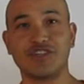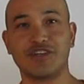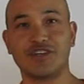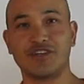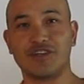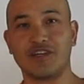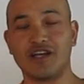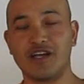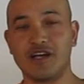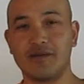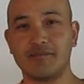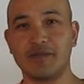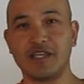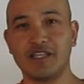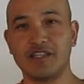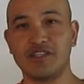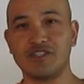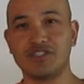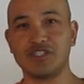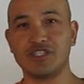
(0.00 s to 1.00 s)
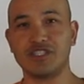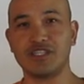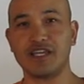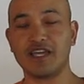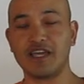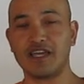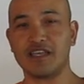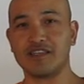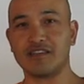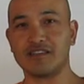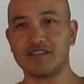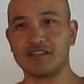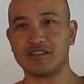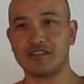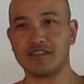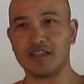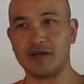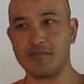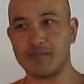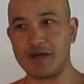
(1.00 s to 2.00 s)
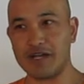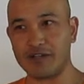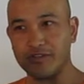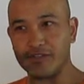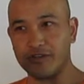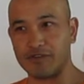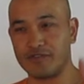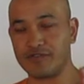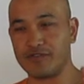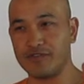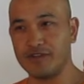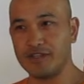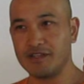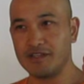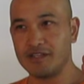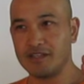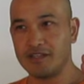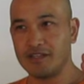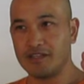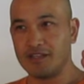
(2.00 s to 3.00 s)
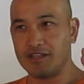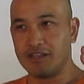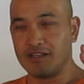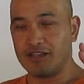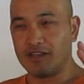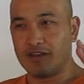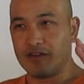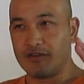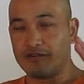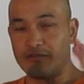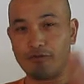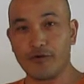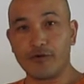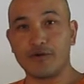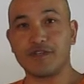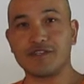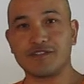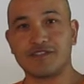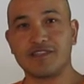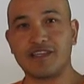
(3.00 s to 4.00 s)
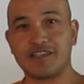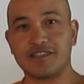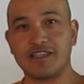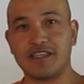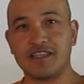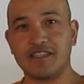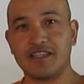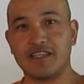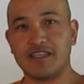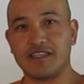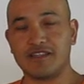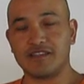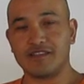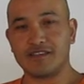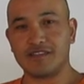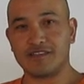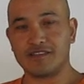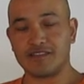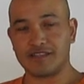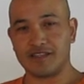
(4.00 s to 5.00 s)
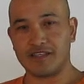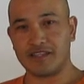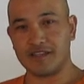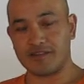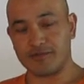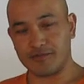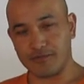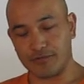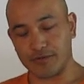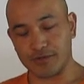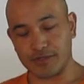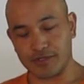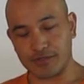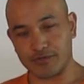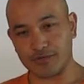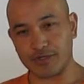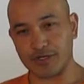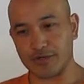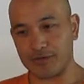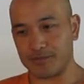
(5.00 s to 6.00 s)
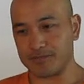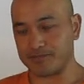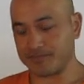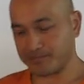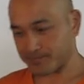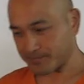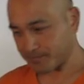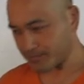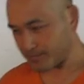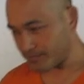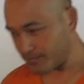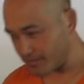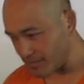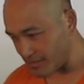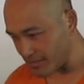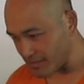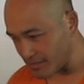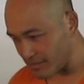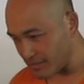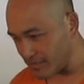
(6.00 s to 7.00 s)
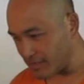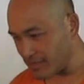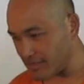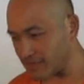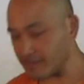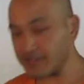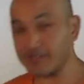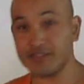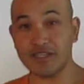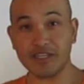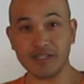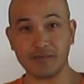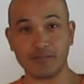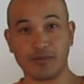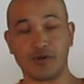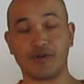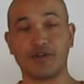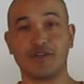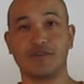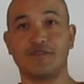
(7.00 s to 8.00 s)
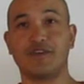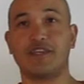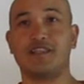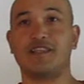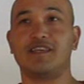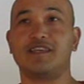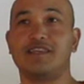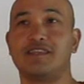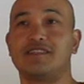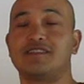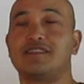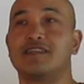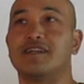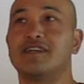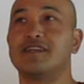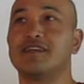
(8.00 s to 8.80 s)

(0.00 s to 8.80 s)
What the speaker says: their energy and the amount of focus that they need for the drill. And the second part of it is